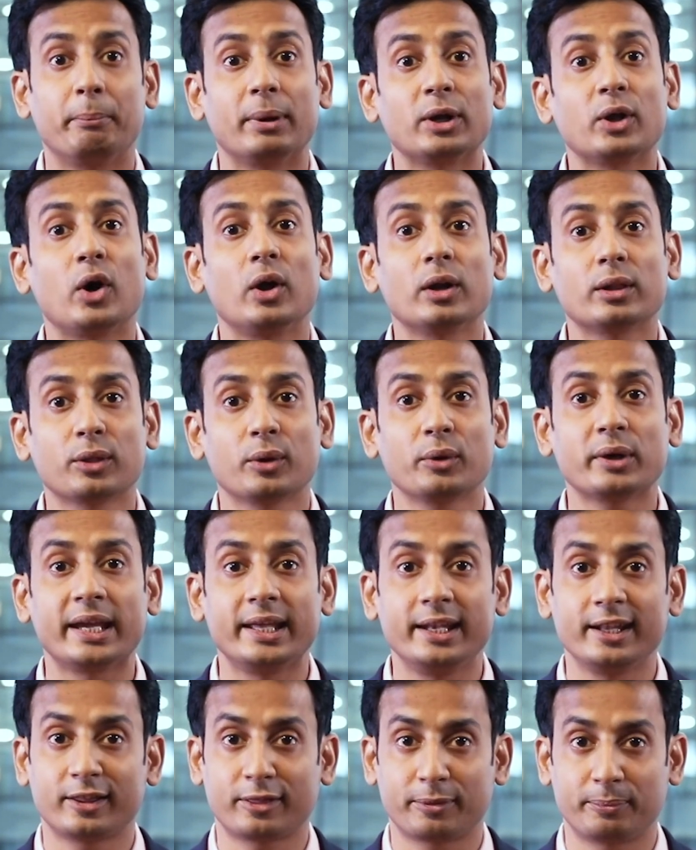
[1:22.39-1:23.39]
but also
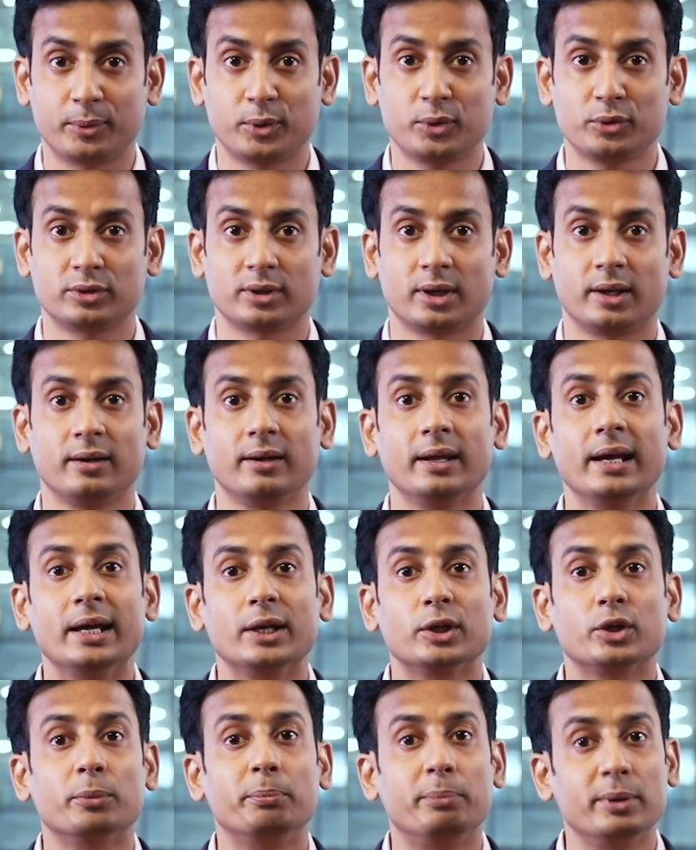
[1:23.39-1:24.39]
gain exposure
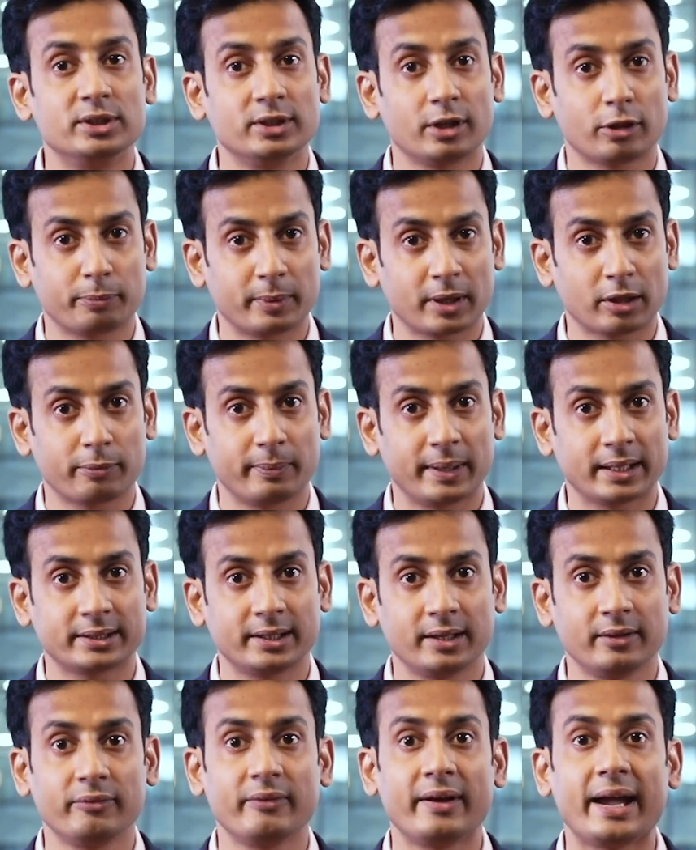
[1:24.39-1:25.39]
to business
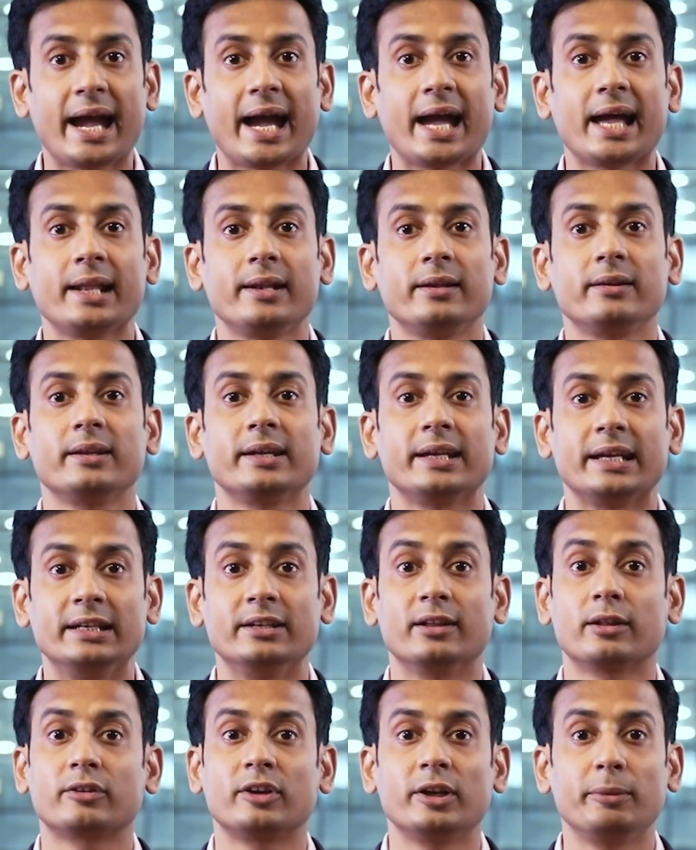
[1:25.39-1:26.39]
perspective and
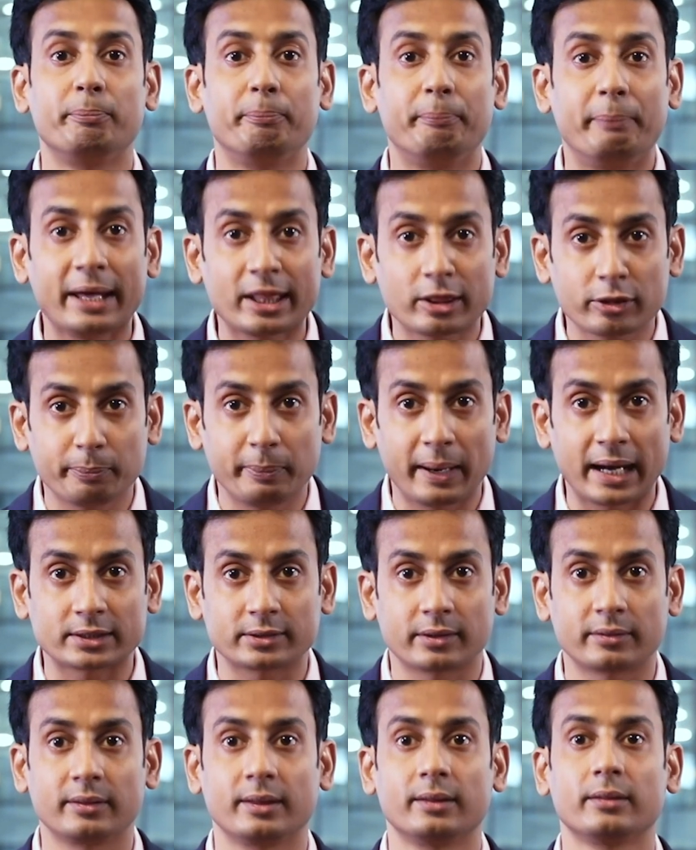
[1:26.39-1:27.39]
industry best
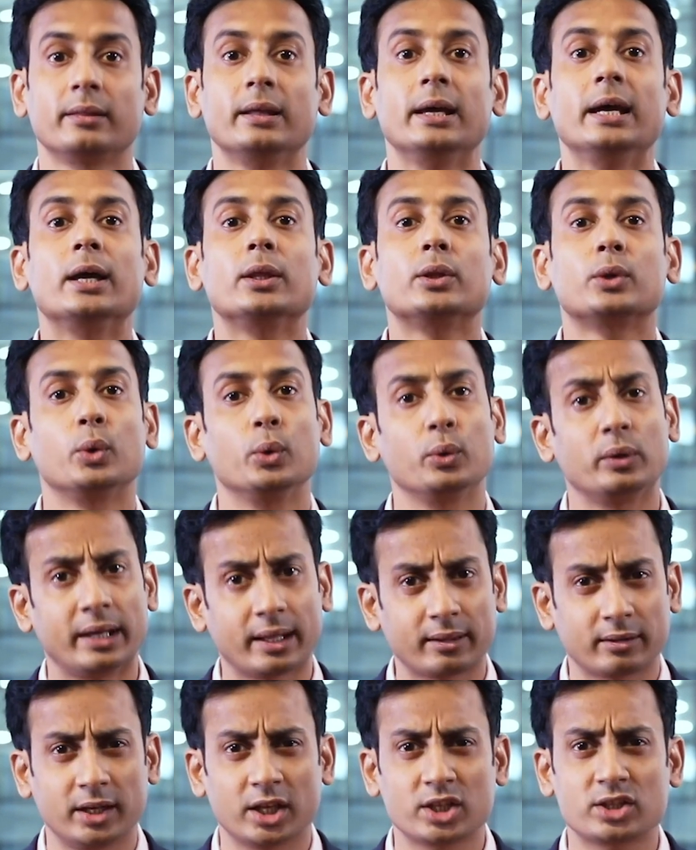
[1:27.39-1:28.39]
practices through
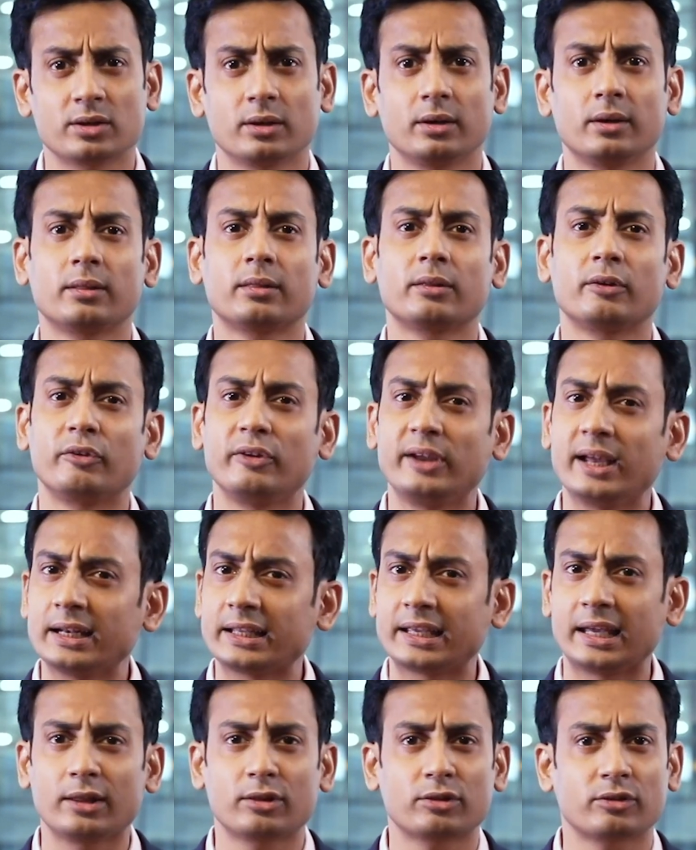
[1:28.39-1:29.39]
guest lectures,
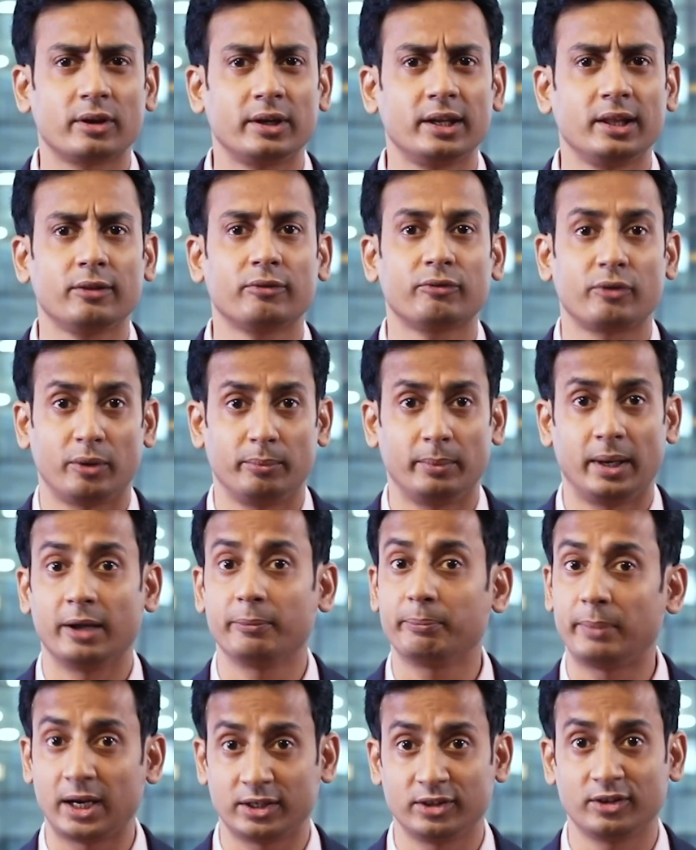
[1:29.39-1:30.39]
real case studies from
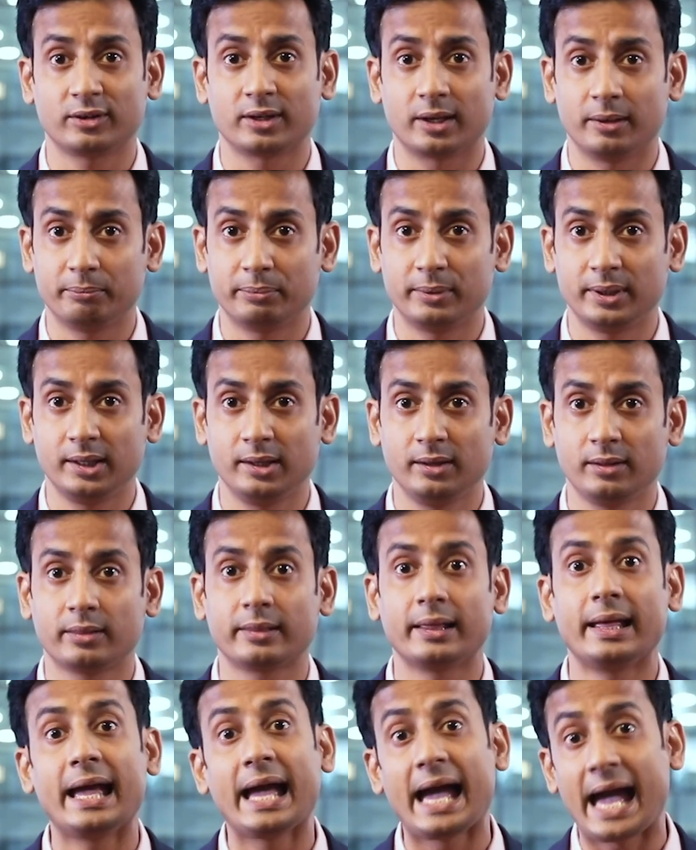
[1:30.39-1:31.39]
our partner
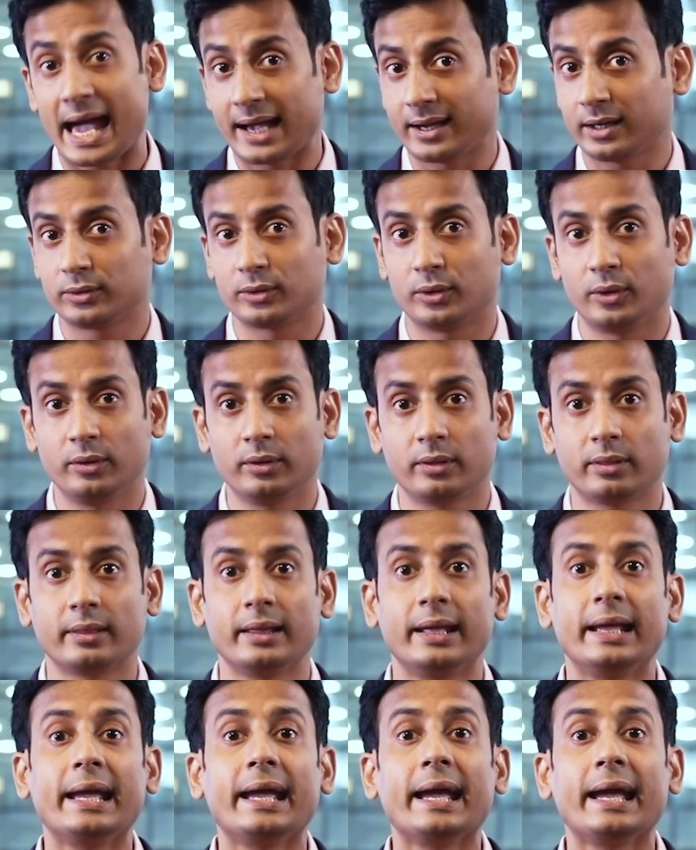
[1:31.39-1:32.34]
companies, hackathons,